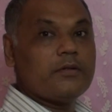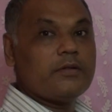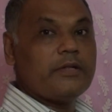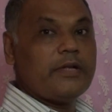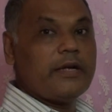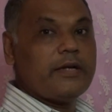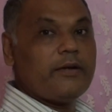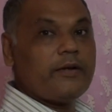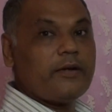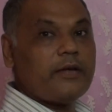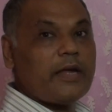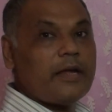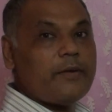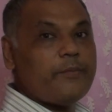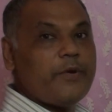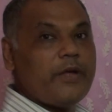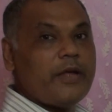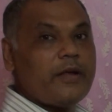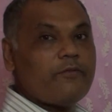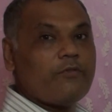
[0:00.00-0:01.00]
That can
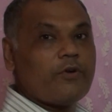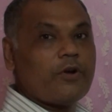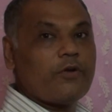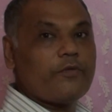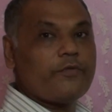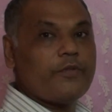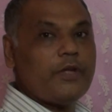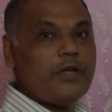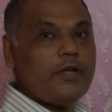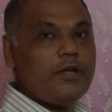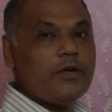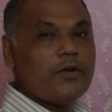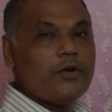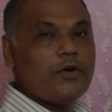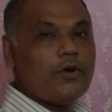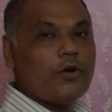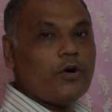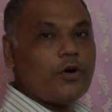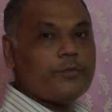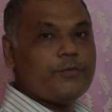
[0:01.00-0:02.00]
be one of the
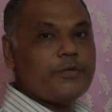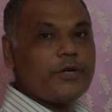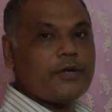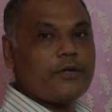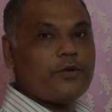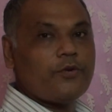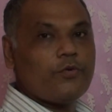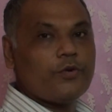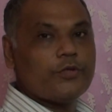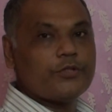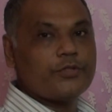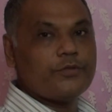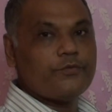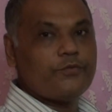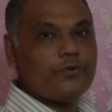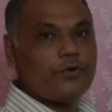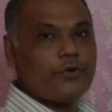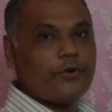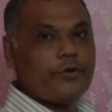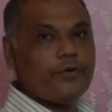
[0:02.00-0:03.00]
objective question
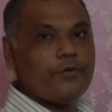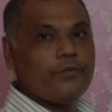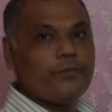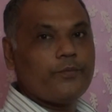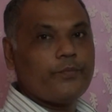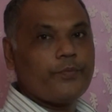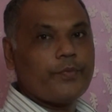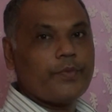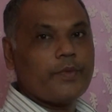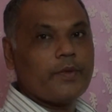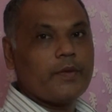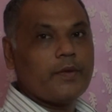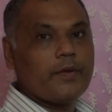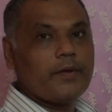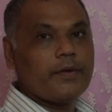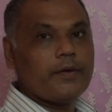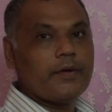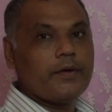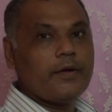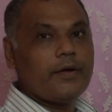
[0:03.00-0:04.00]
for you.
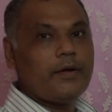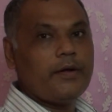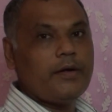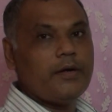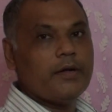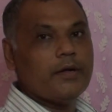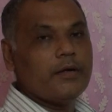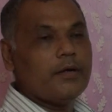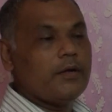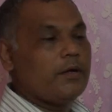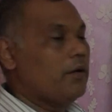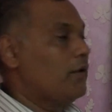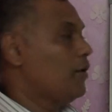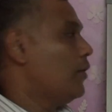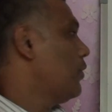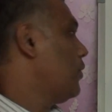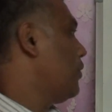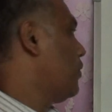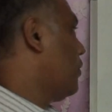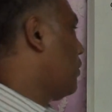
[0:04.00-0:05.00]
Right?
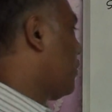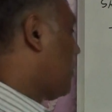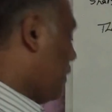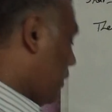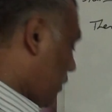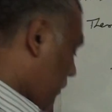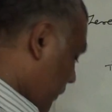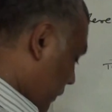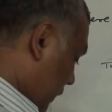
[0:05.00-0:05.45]
Okay.